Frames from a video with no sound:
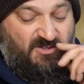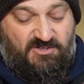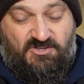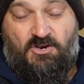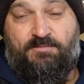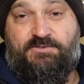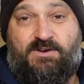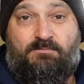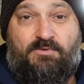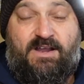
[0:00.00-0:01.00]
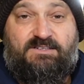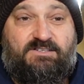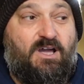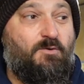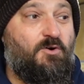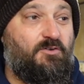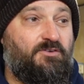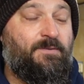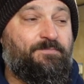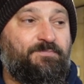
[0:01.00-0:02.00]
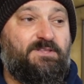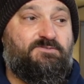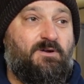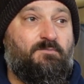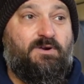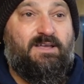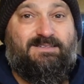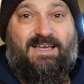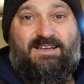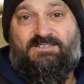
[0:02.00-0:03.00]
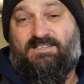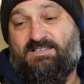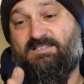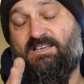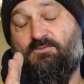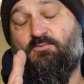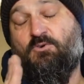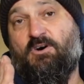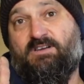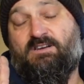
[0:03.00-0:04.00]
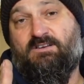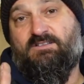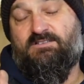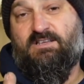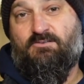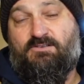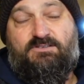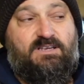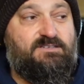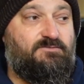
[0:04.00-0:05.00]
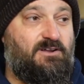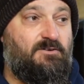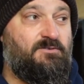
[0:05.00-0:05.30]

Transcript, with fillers: by the time the drum brakes go on, the drum brakes actually sit right under the center of the chassis rail